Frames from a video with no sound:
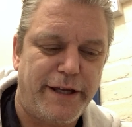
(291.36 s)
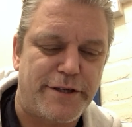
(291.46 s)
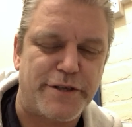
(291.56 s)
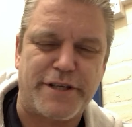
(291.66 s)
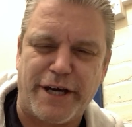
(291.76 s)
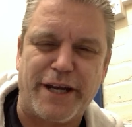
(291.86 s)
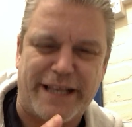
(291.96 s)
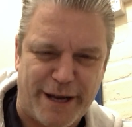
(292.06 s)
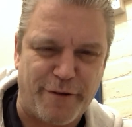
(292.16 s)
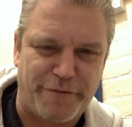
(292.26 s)
Just to kind of
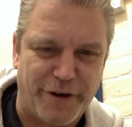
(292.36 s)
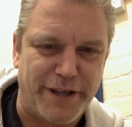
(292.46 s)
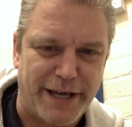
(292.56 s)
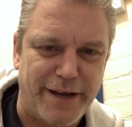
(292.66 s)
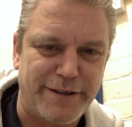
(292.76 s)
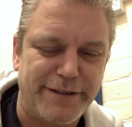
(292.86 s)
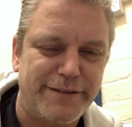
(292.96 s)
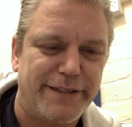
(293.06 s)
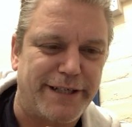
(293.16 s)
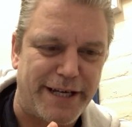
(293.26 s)
clarify that,
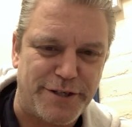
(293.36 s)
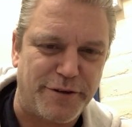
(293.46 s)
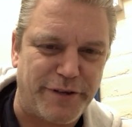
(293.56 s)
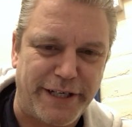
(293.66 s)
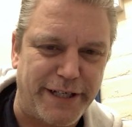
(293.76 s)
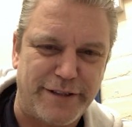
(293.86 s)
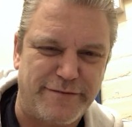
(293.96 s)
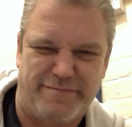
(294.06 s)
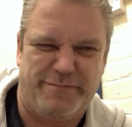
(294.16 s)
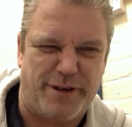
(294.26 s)
in case you're
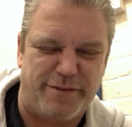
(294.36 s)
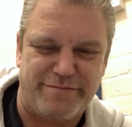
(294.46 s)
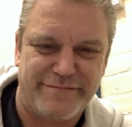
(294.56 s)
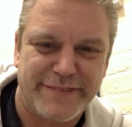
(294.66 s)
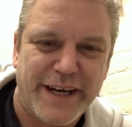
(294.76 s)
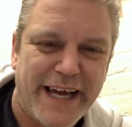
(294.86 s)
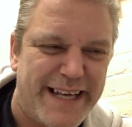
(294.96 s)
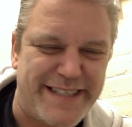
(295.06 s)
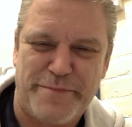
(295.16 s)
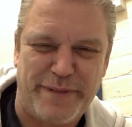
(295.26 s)
thinking, well,
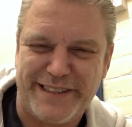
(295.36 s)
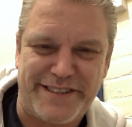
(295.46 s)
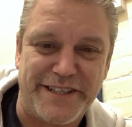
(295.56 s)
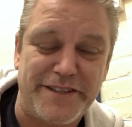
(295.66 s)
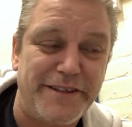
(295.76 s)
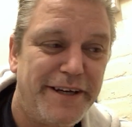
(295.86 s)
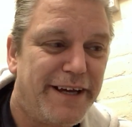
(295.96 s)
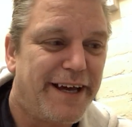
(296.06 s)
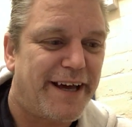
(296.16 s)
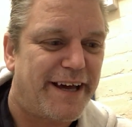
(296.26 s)
is it a big decision?
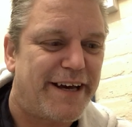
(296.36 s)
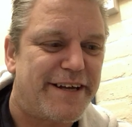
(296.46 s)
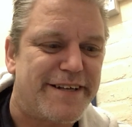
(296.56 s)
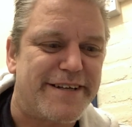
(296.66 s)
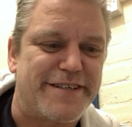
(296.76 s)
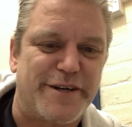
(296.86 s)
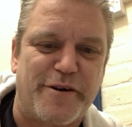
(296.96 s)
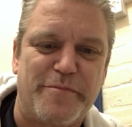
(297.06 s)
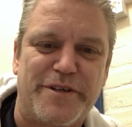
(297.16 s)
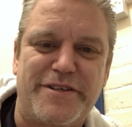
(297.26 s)
So
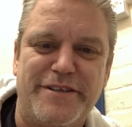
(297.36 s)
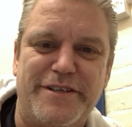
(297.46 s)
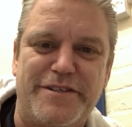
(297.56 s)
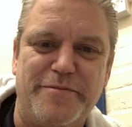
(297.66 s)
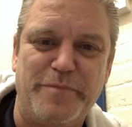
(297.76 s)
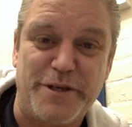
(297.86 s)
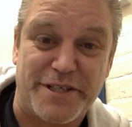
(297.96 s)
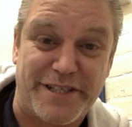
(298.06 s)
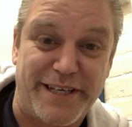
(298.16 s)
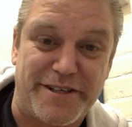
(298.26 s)
I'm a
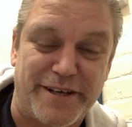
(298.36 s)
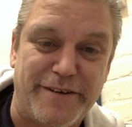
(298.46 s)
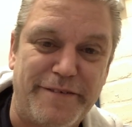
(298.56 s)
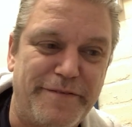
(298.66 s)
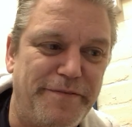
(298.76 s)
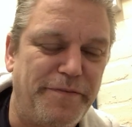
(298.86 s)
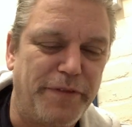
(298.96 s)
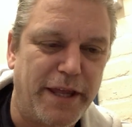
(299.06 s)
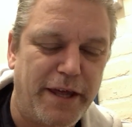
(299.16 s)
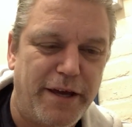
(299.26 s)
music teacher
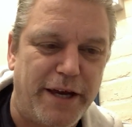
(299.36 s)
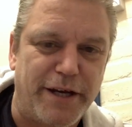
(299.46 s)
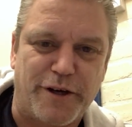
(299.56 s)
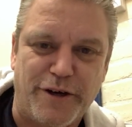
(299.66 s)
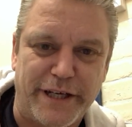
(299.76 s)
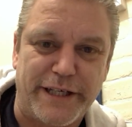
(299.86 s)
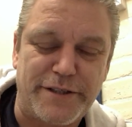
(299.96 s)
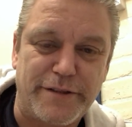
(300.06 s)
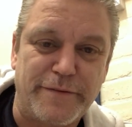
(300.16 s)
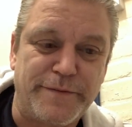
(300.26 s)
in a college.